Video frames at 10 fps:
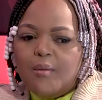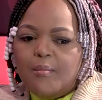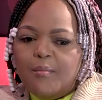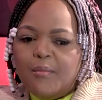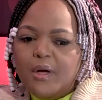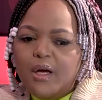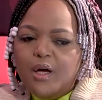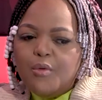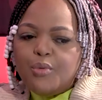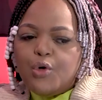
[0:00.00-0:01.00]
Um,
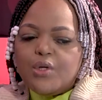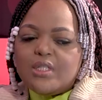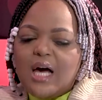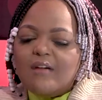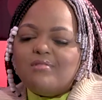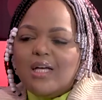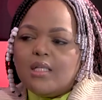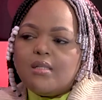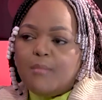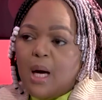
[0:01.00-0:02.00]
because I've done
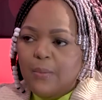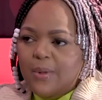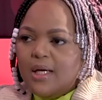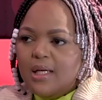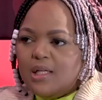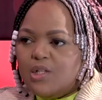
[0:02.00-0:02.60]
it my way.